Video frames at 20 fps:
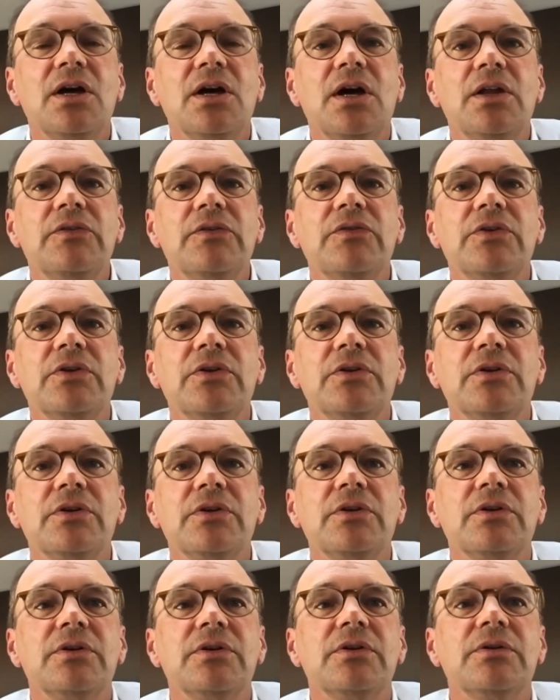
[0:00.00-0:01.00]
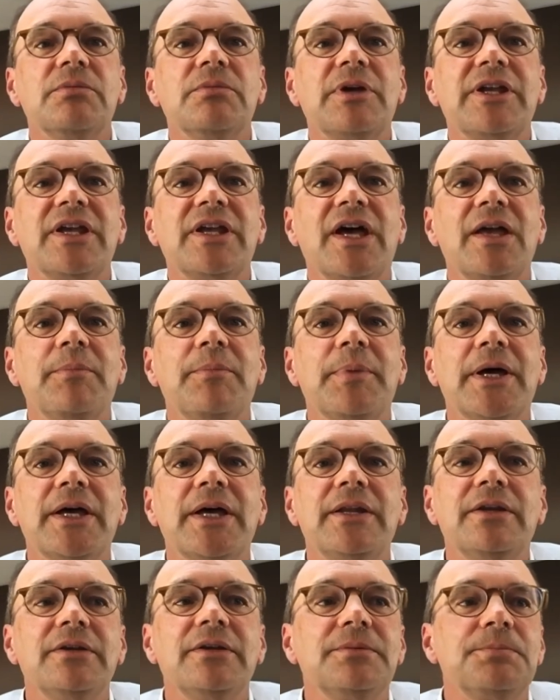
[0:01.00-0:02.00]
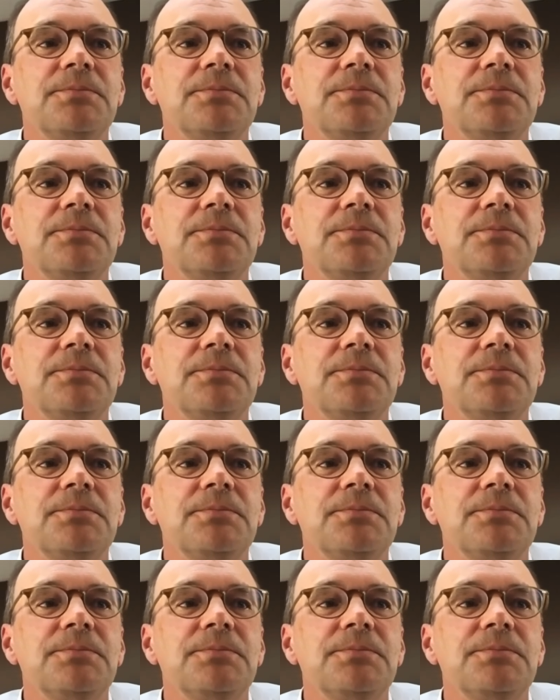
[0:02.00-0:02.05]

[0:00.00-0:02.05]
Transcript: on my iPad.